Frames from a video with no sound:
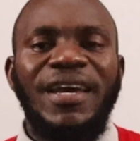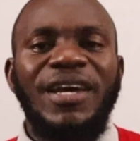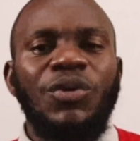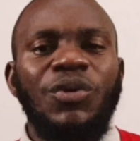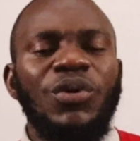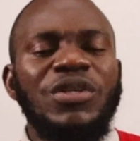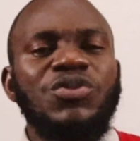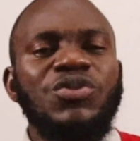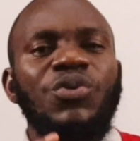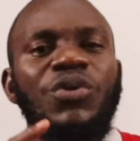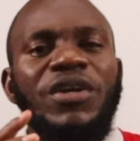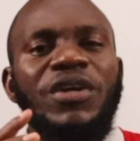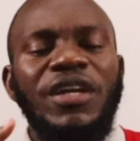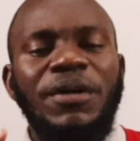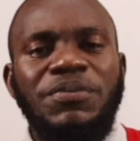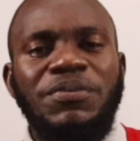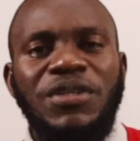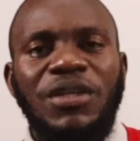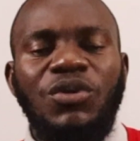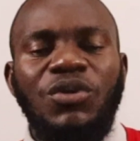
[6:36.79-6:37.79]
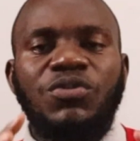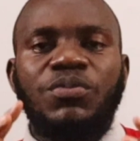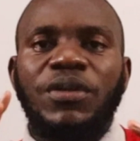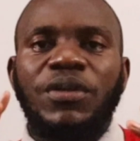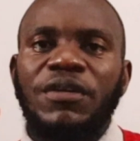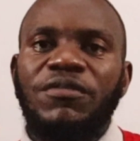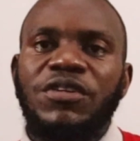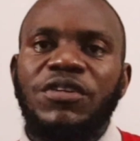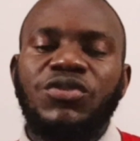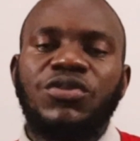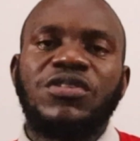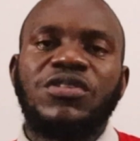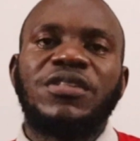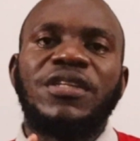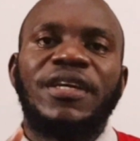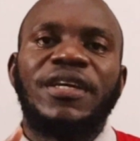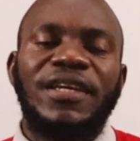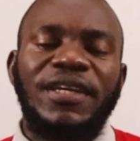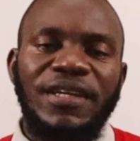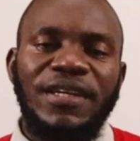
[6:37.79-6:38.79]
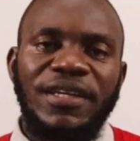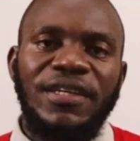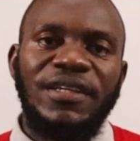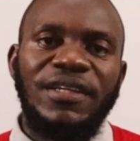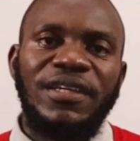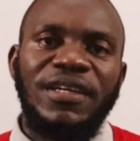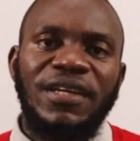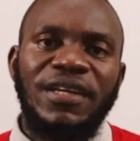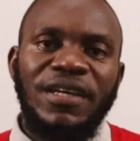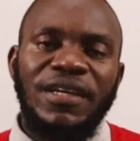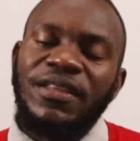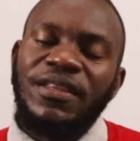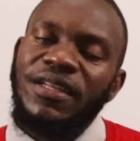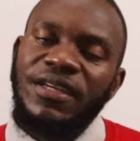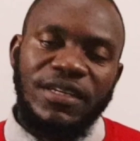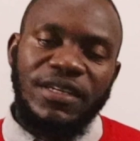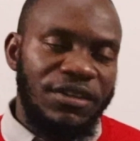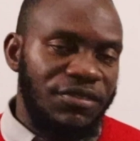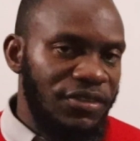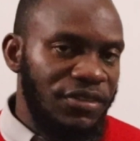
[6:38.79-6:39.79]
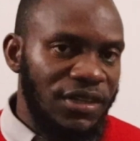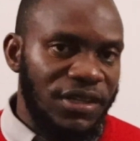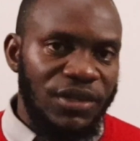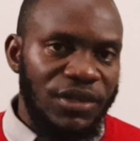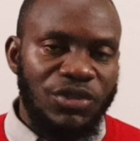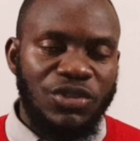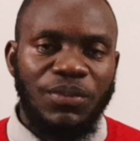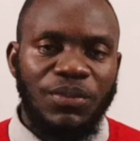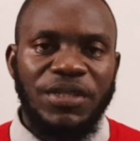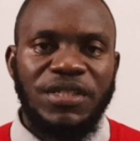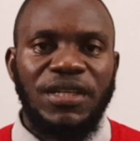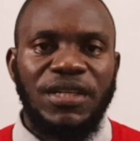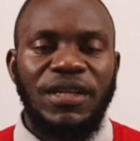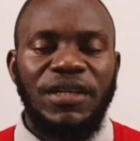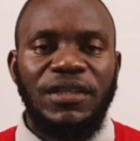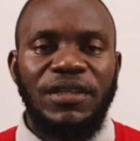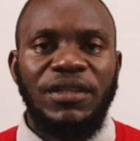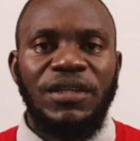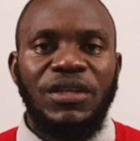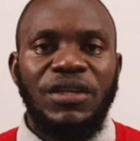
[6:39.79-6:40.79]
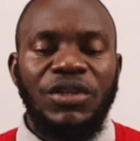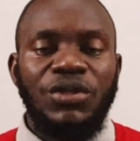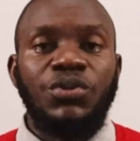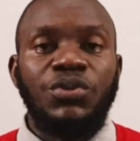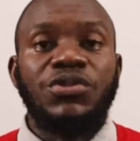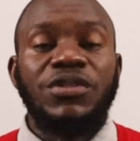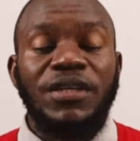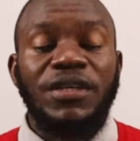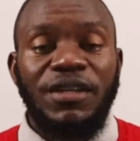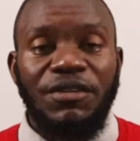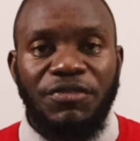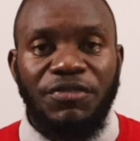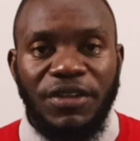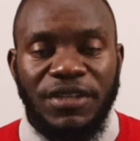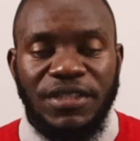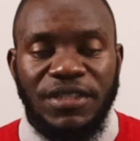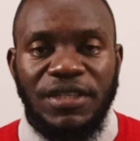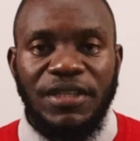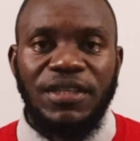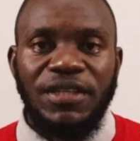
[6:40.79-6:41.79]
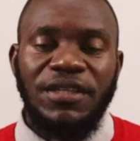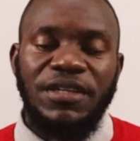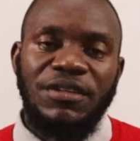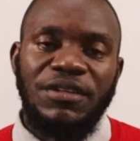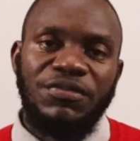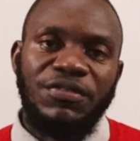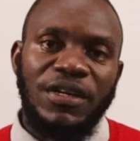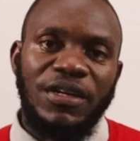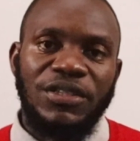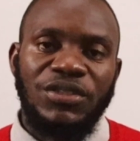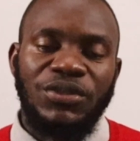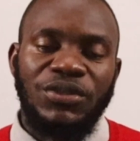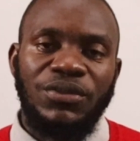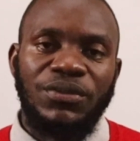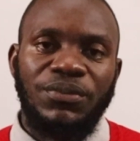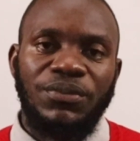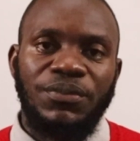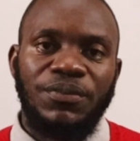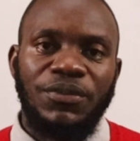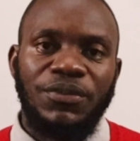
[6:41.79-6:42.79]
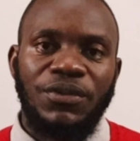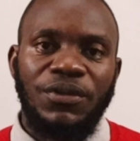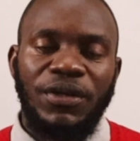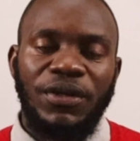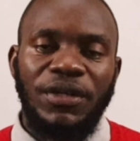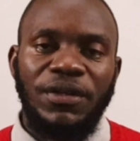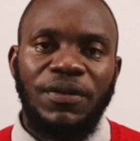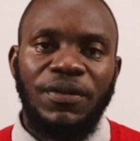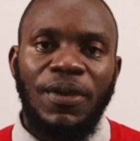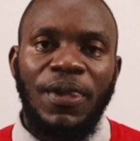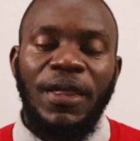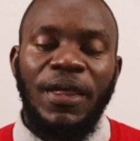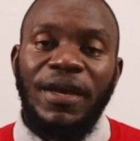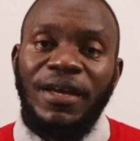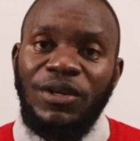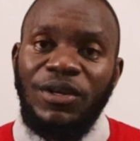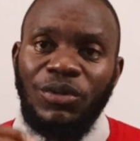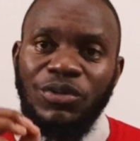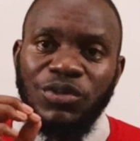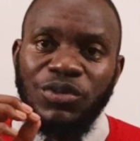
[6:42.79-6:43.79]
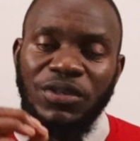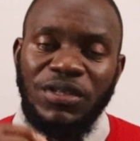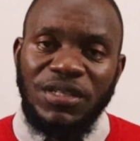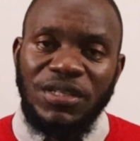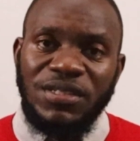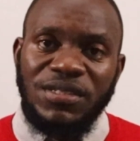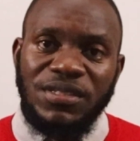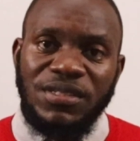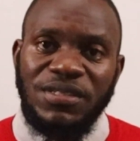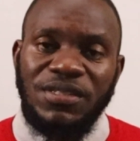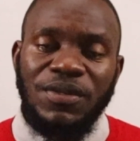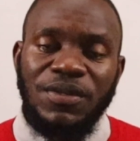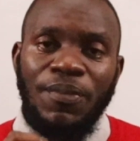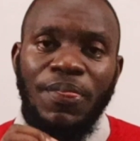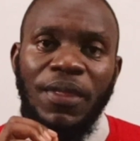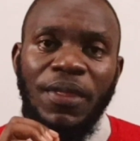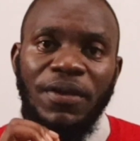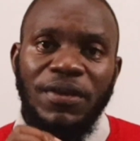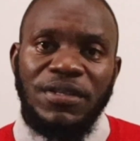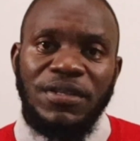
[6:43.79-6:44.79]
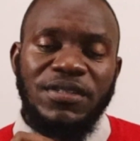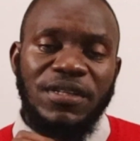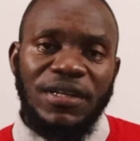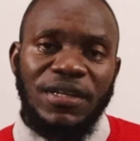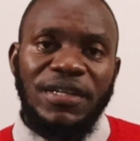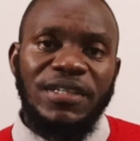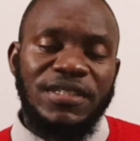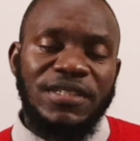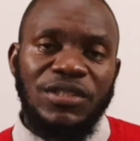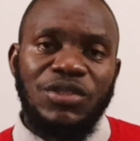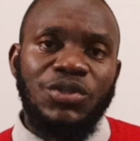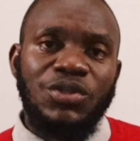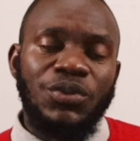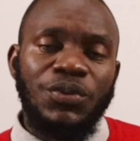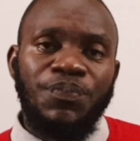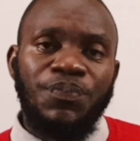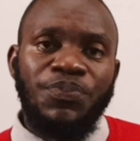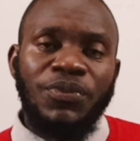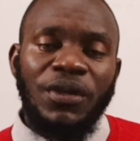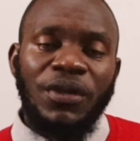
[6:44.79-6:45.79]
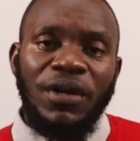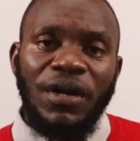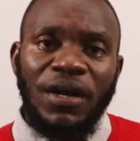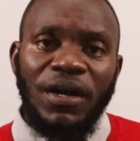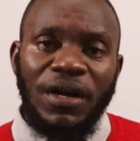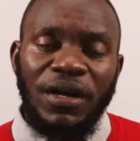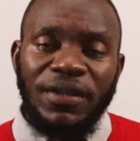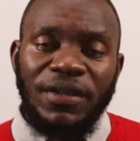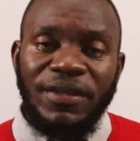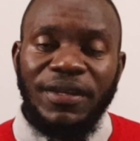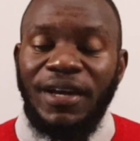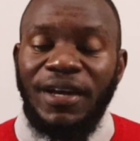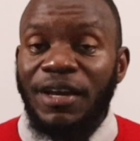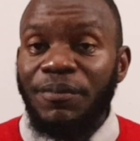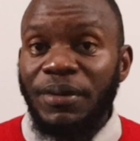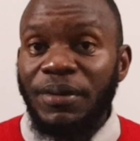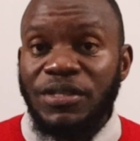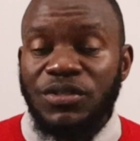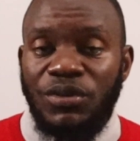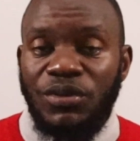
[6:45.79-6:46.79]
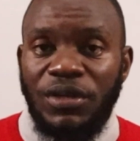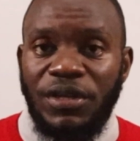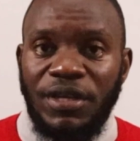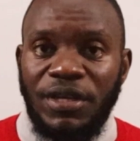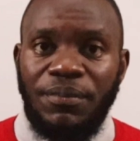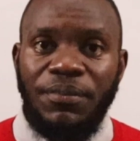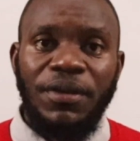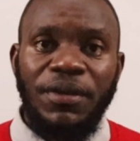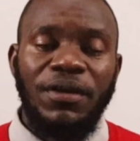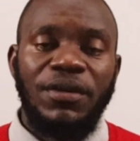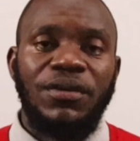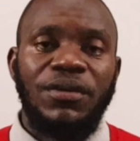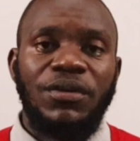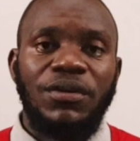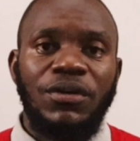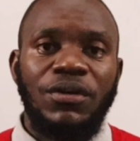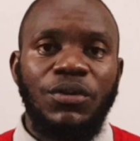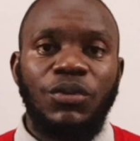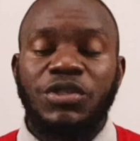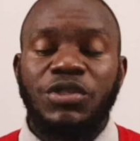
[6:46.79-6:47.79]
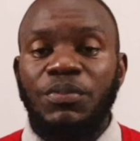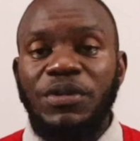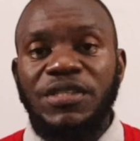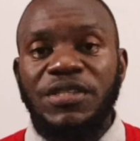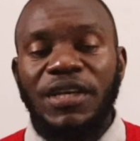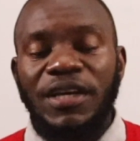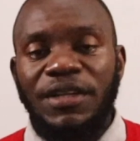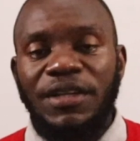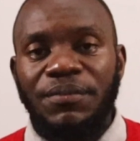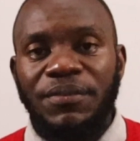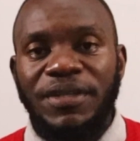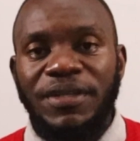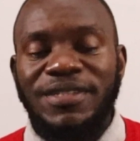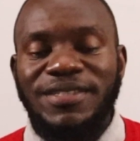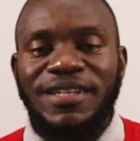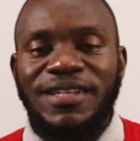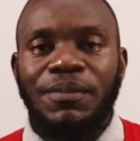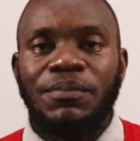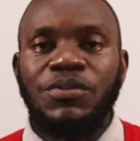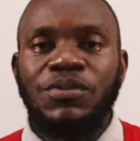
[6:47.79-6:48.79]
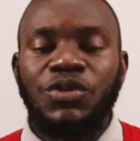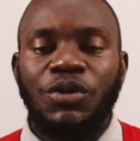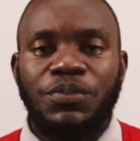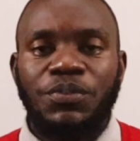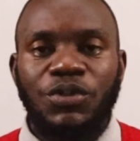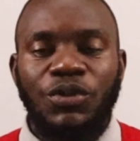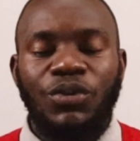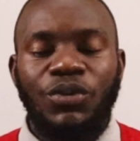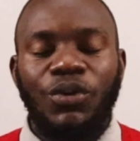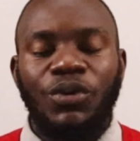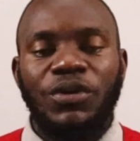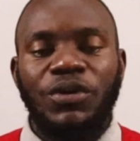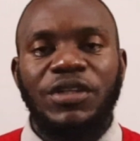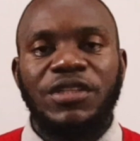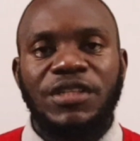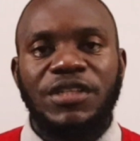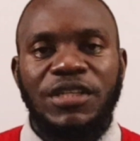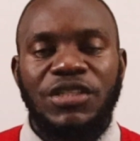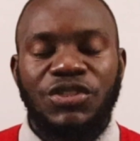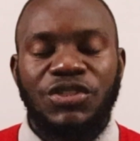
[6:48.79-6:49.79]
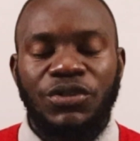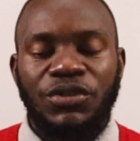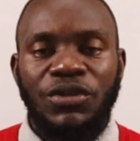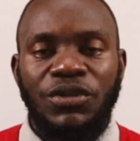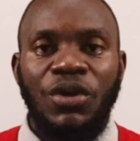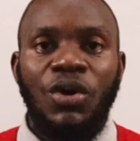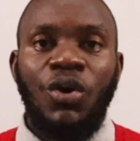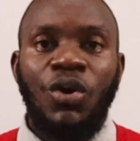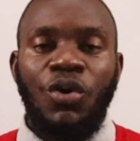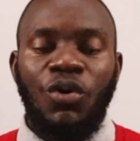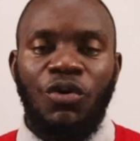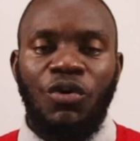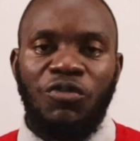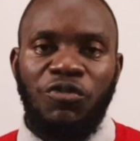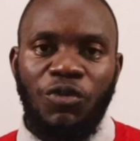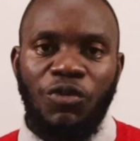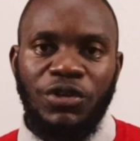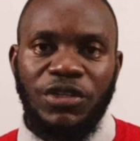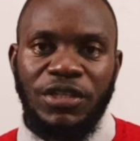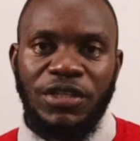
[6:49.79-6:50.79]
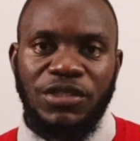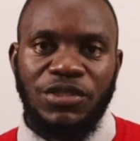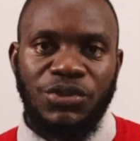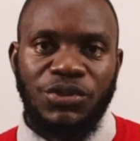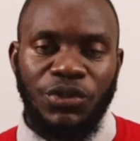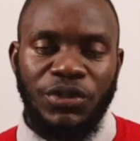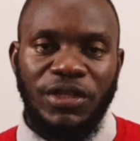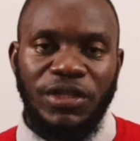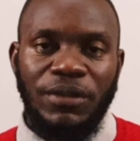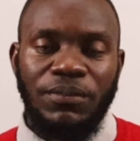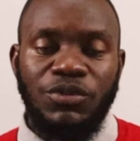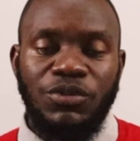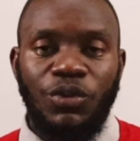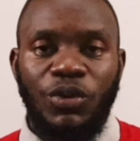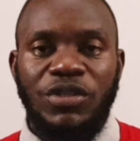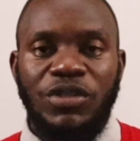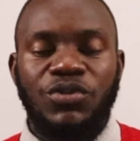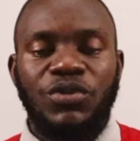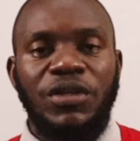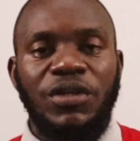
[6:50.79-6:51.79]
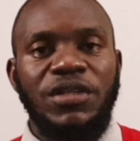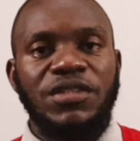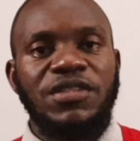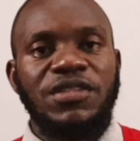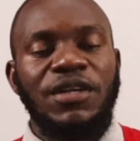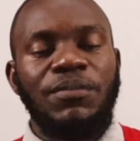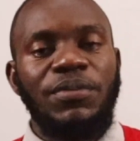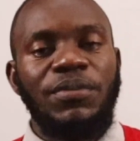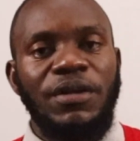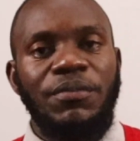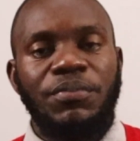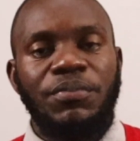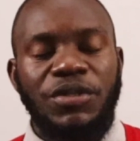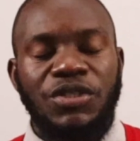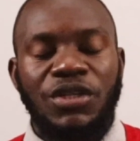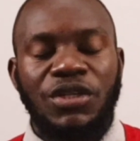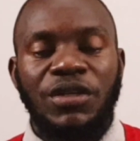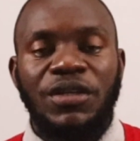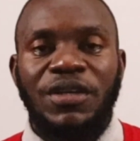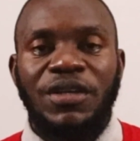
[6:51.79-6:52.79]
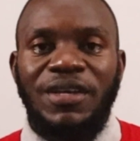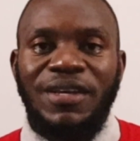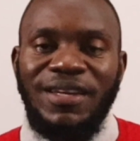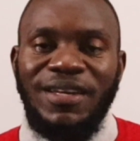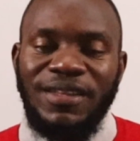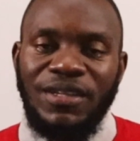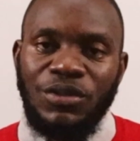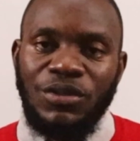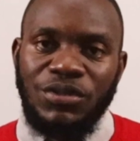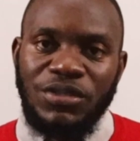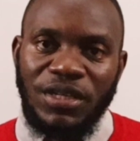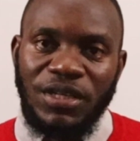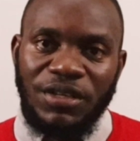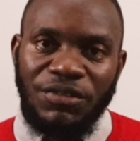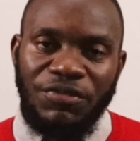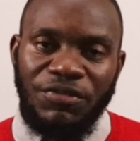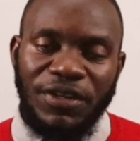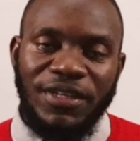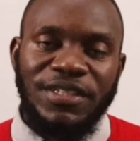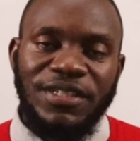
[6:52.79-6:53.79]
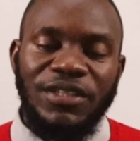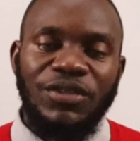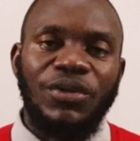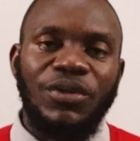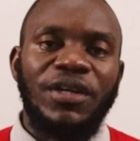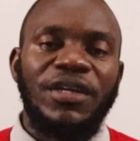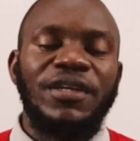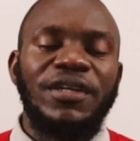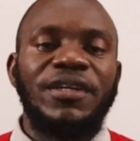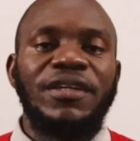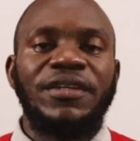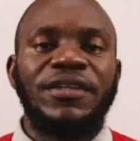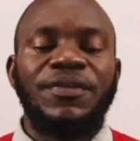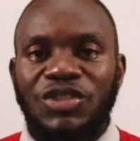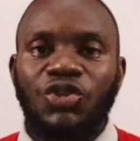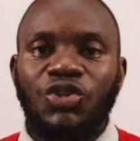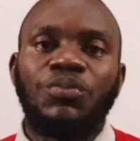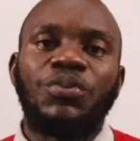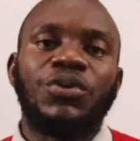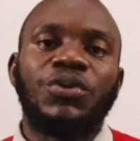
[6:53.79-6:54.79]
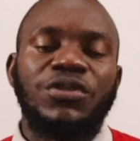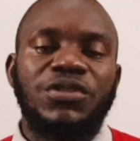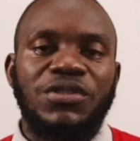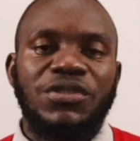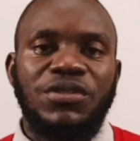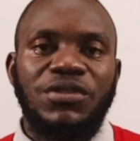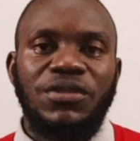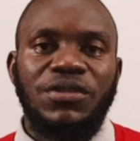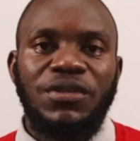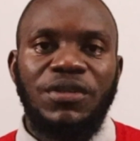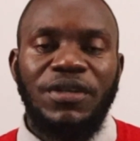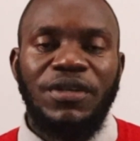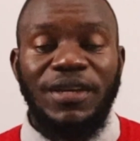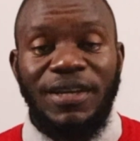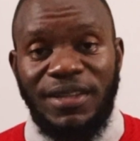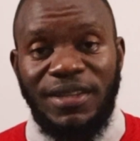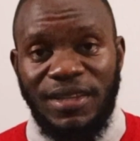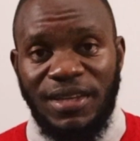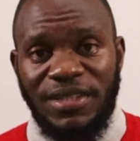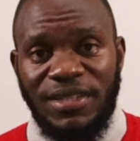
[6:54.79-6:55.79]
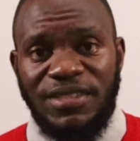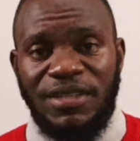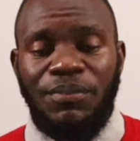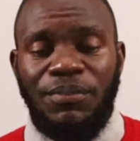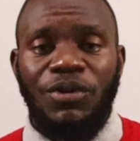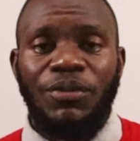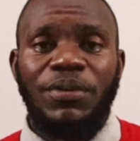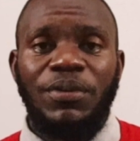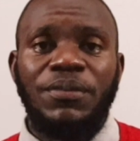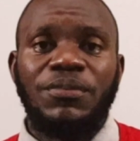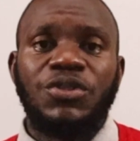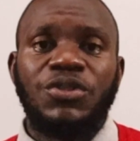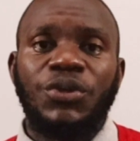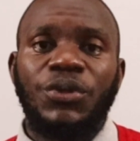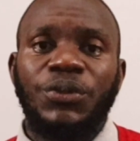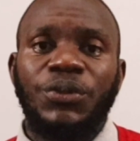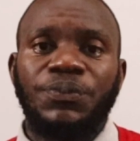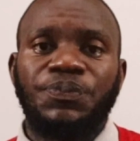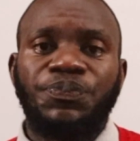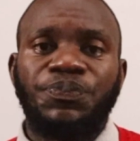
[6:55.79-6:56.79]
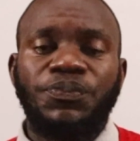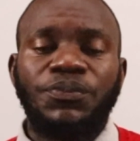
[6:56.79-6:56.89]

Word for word: And once you rupture those blood vessels in the kidney, then definitely automatically you start affecting kidney function, okay? And also this is related to uh, the hyperinsulinemia, which basically means the absorption or retention of water and sodium. So once you increase that blood pressure, then you start affecting your kidney tubules. And that is a problem too.